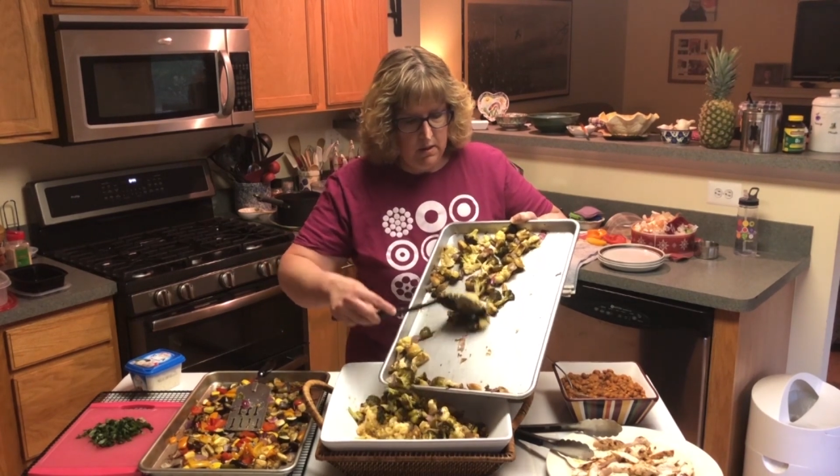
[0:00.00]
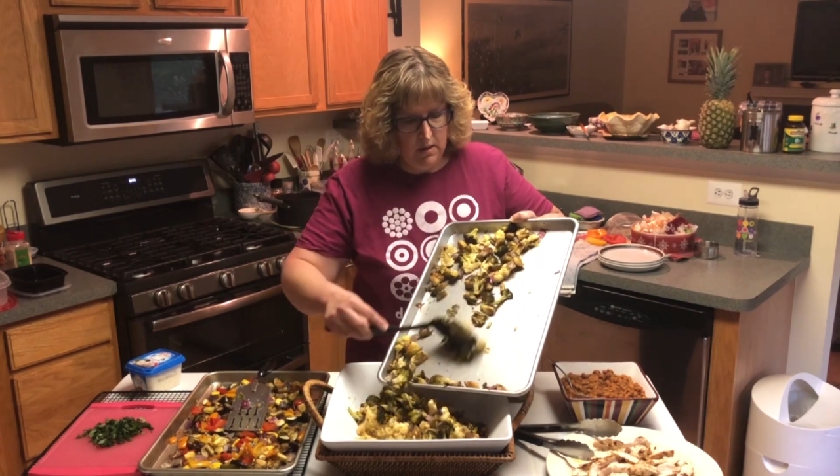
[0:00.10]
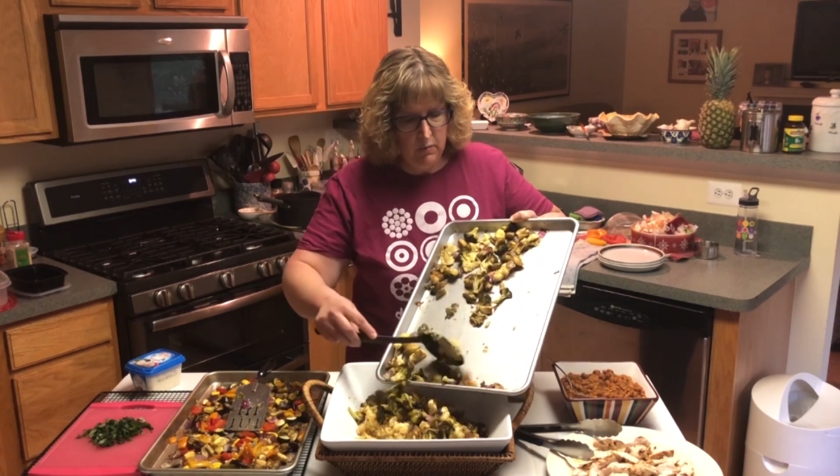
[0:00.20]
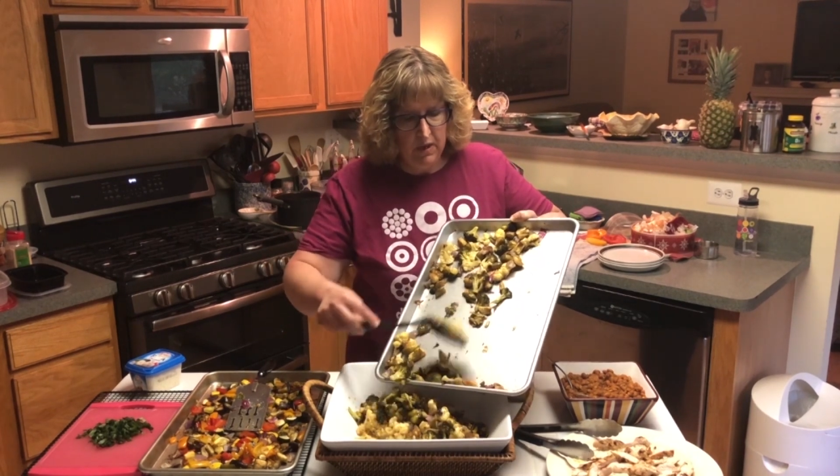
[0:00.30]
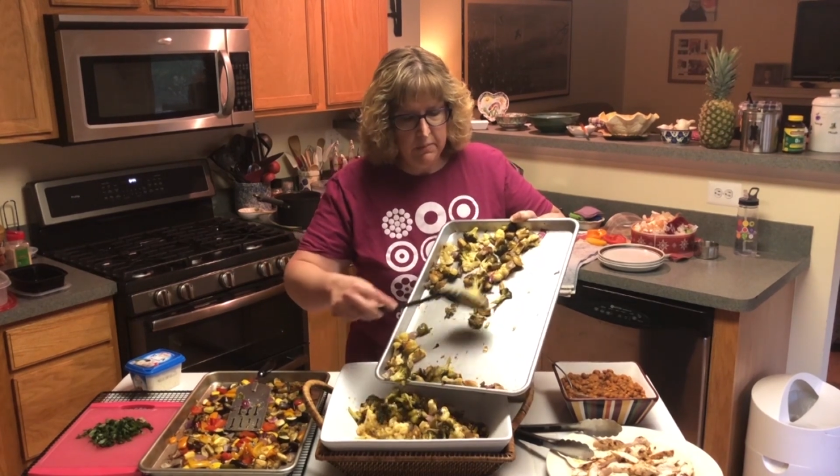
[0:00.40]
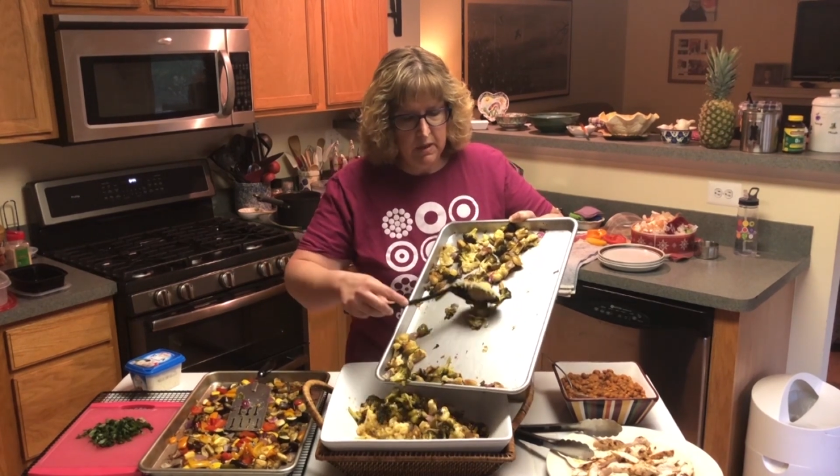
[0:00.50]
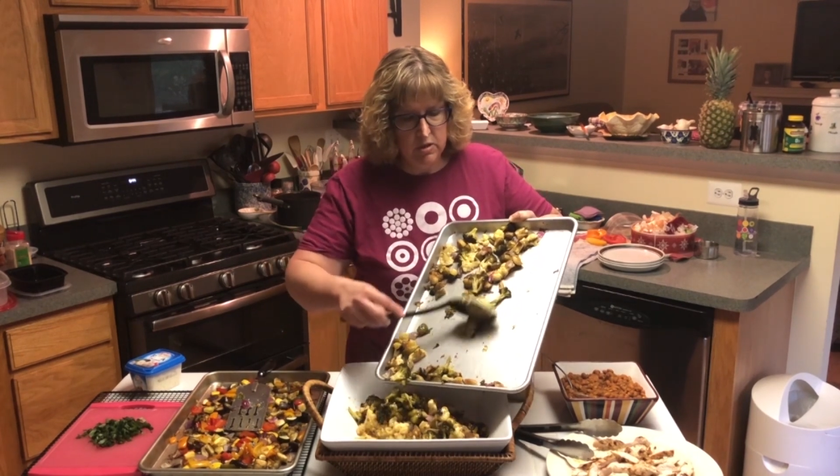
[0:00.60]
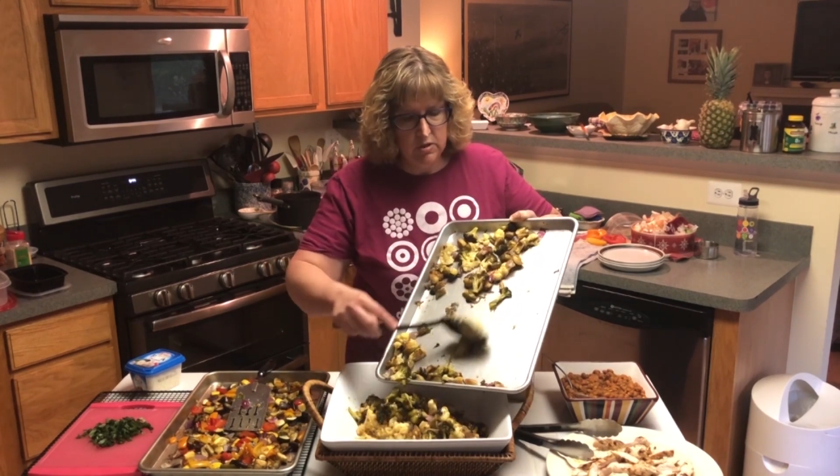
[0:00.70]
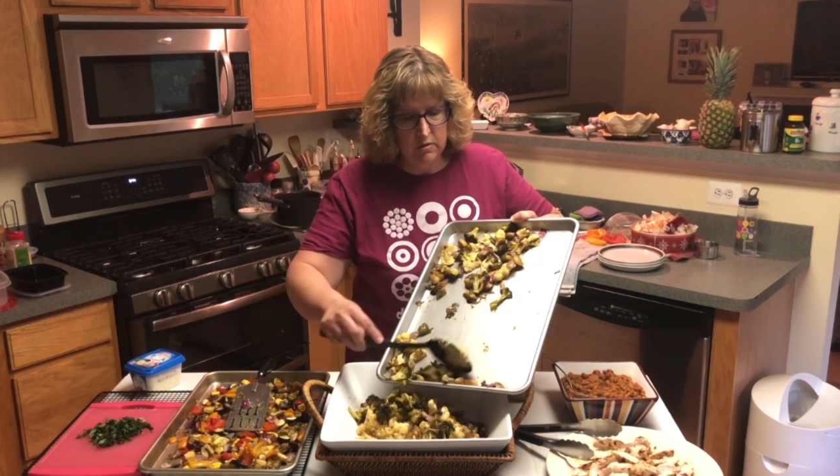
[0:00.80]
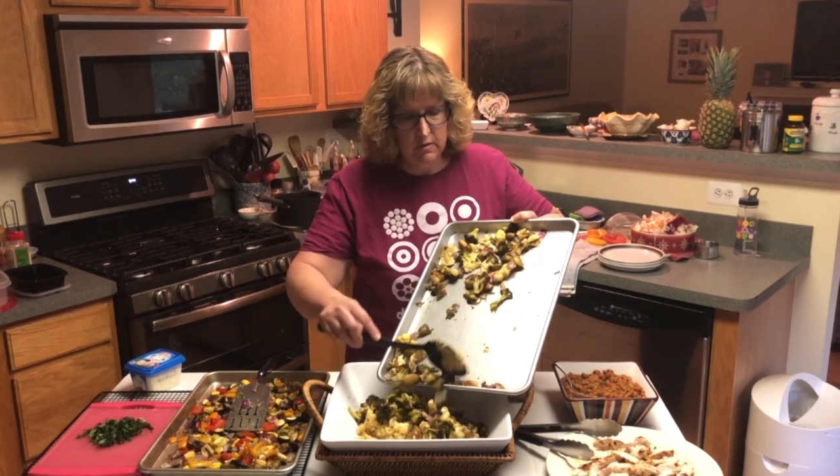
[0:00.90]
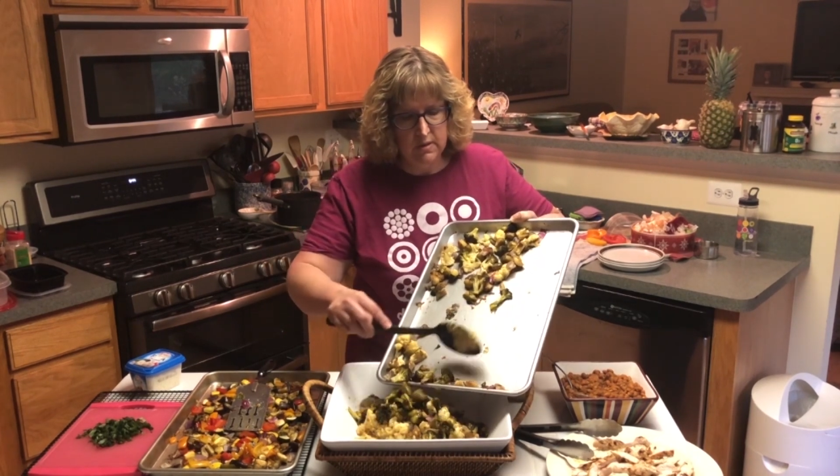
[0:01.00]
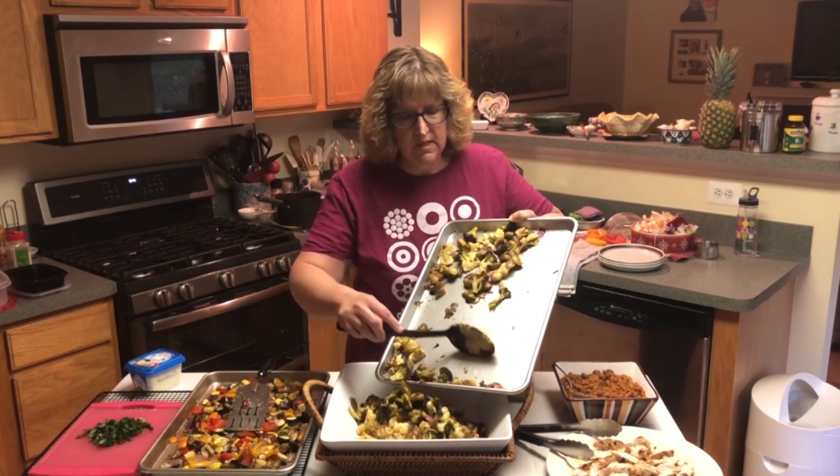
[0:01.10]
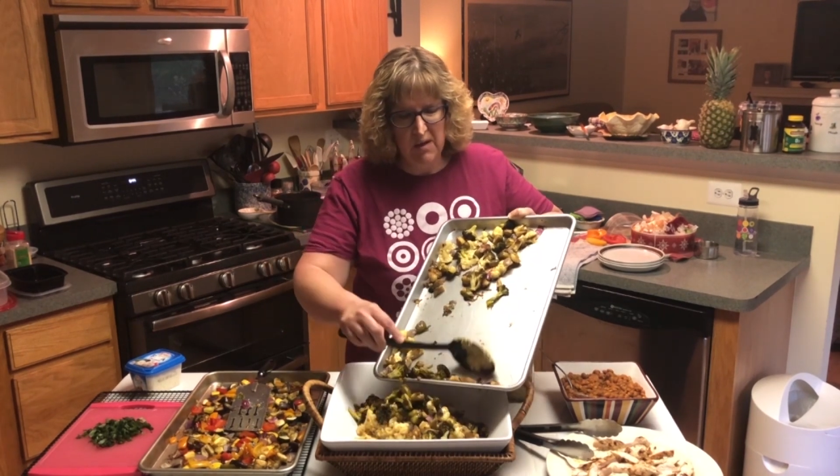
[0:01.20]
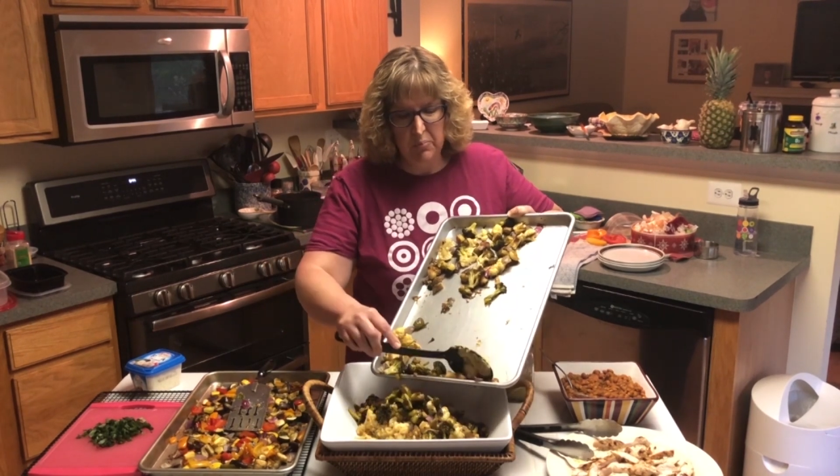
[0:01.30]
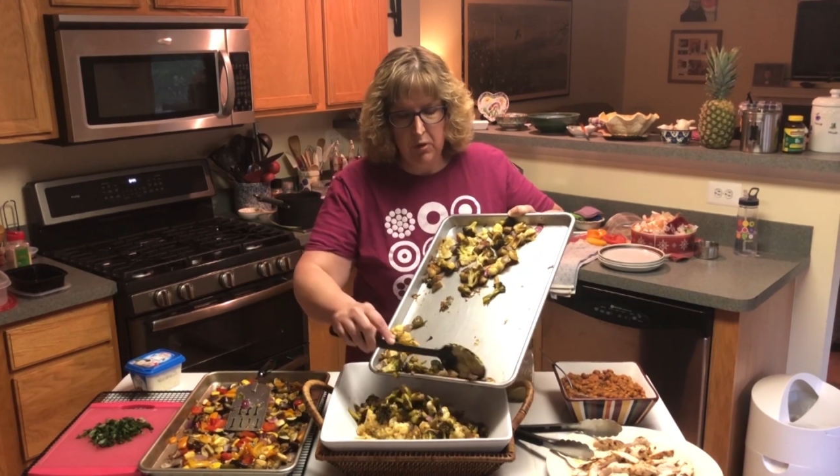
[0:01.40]
And what I'm gonna do is
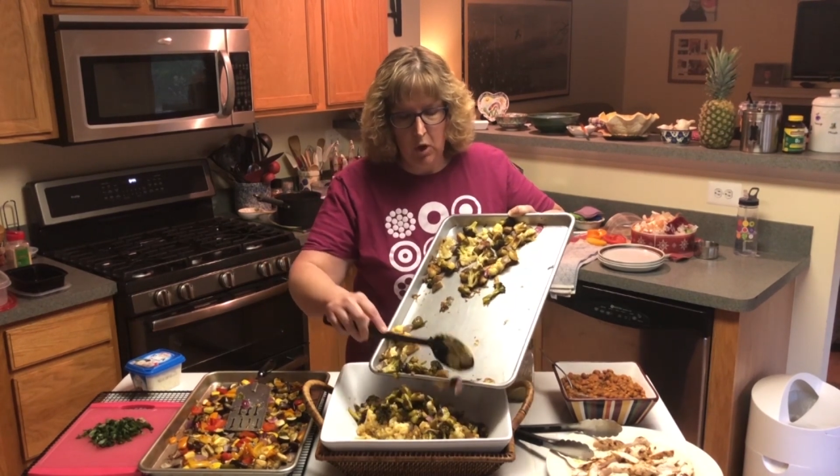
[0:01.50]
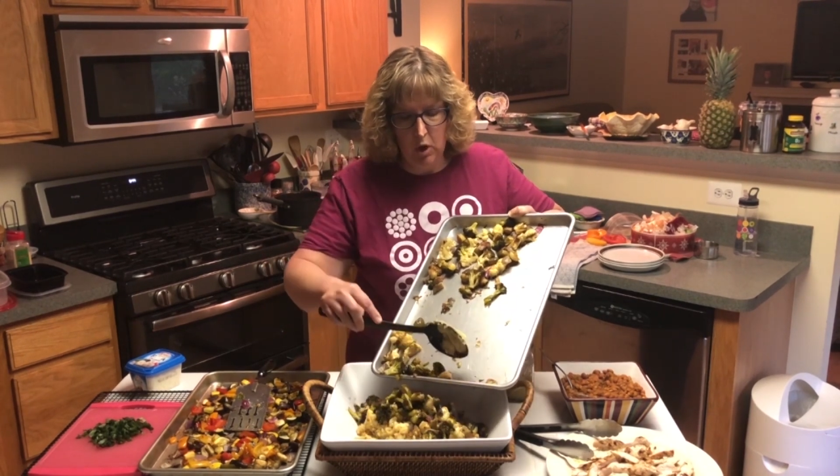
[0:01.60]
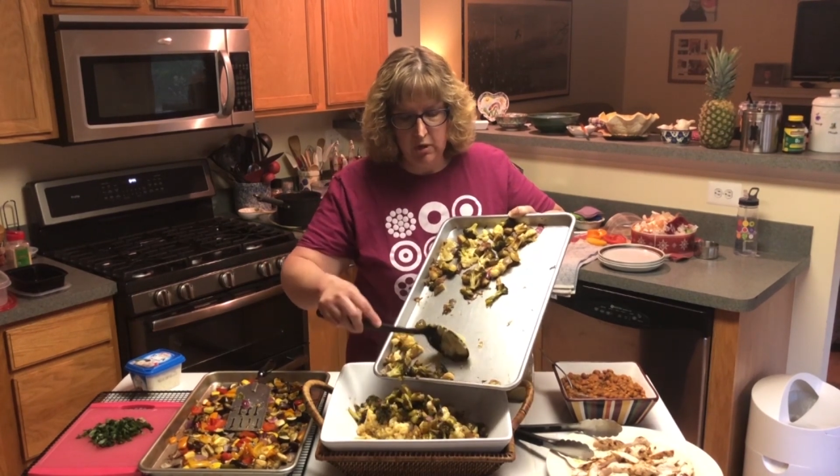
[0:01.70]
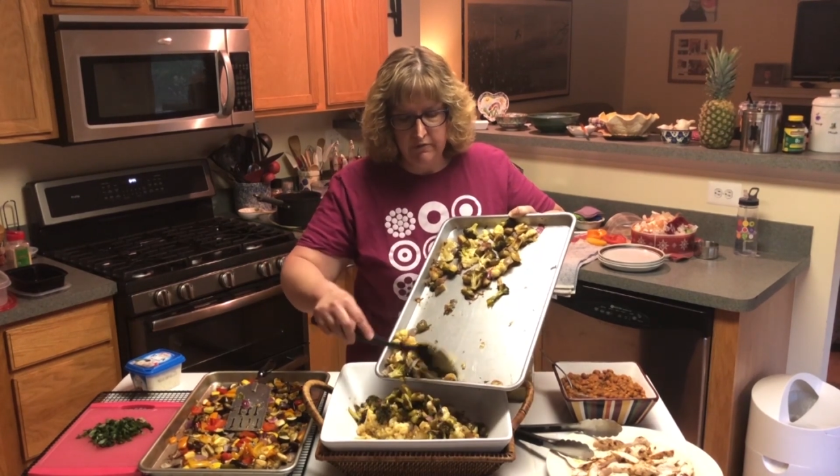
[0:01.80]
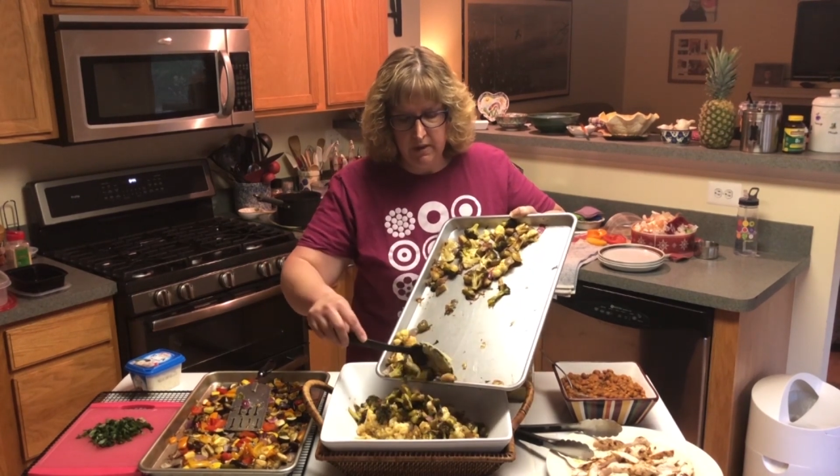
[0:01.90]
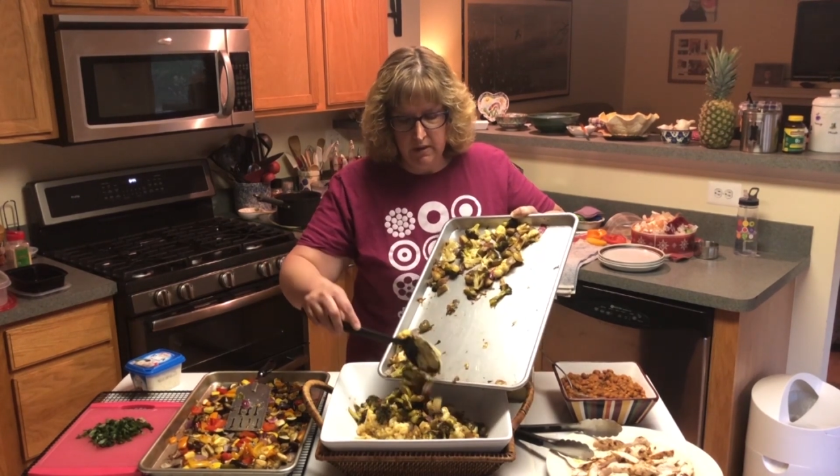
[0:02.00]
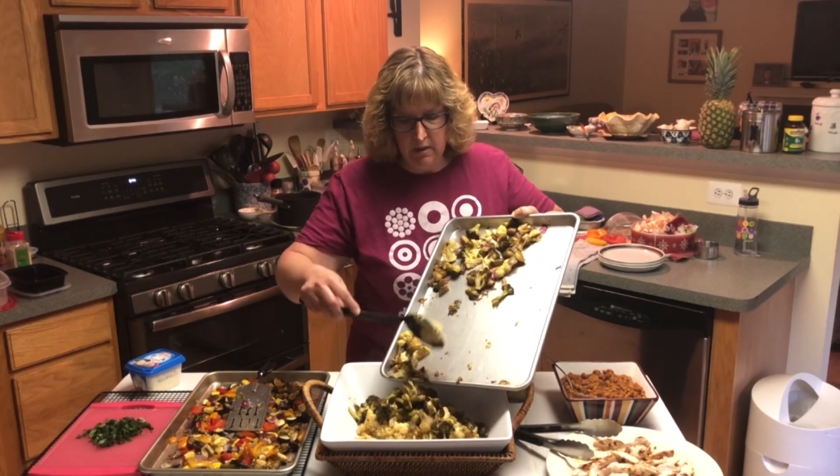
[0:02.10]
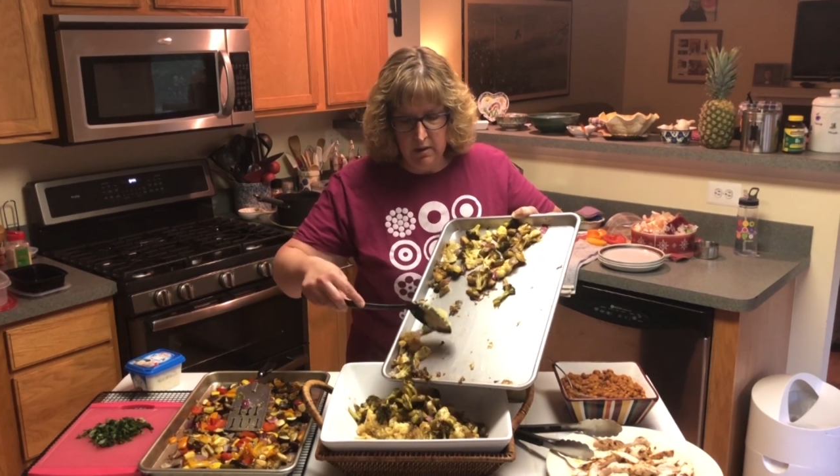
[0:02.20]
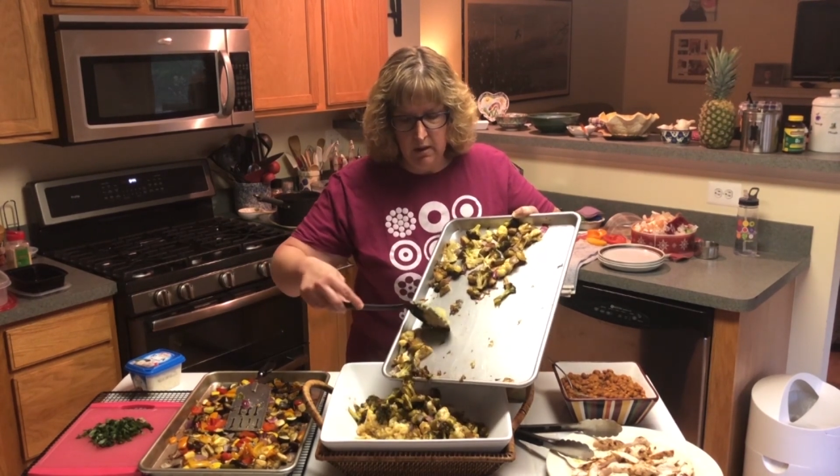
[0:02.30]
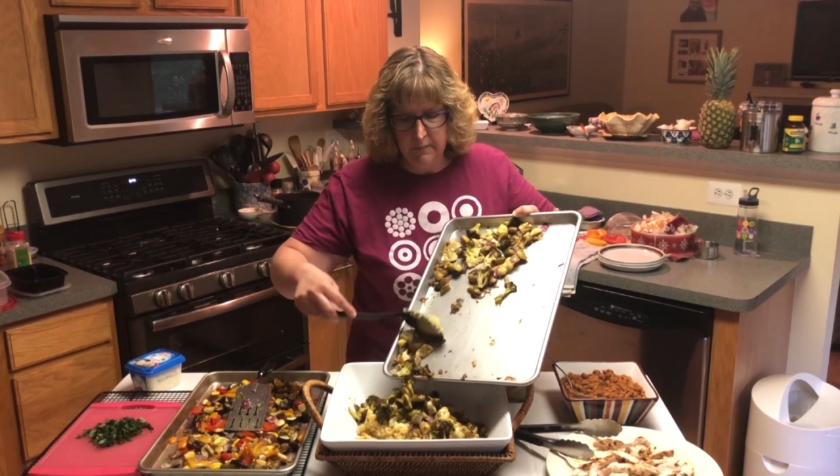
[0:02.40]
not put all of it in there.